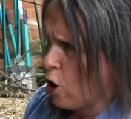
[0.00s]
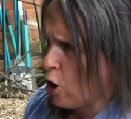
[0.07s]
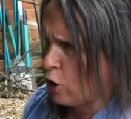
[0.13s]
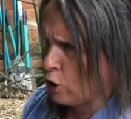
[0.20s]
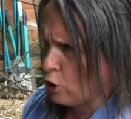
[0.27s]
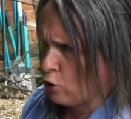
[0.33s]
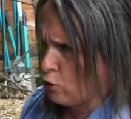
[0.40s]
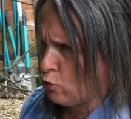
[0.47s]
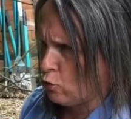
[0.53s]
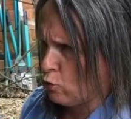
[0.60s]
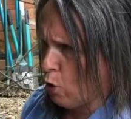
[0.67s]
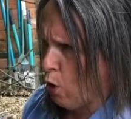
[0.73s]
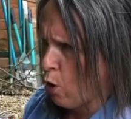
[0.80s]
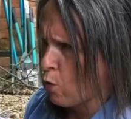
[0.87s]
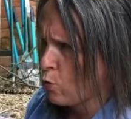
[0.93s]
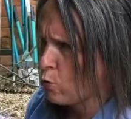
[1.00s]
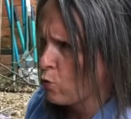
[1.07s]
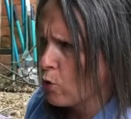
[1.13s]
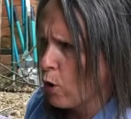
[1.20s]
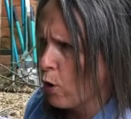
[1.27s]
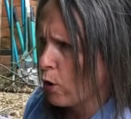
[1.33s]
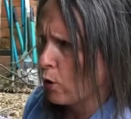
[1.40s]

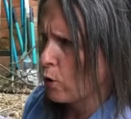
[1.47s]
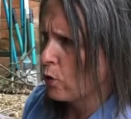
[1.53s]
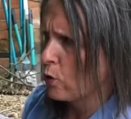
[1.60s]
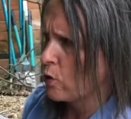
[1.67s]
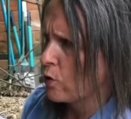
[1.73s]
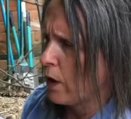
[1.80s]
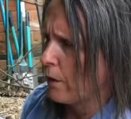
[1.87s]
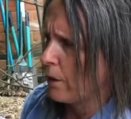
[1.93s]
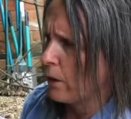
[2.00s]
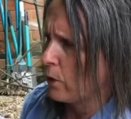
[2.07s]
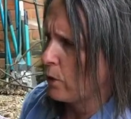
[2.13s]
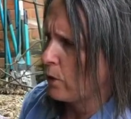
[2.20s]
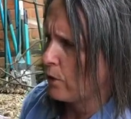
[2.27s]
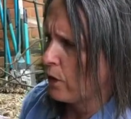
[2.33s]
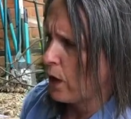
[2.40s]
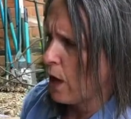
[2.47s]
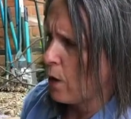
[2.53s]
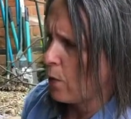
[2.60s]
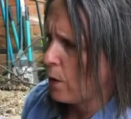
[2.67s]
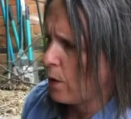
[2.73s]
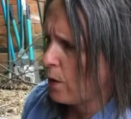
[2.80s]
Astounding, said the Gruffalo.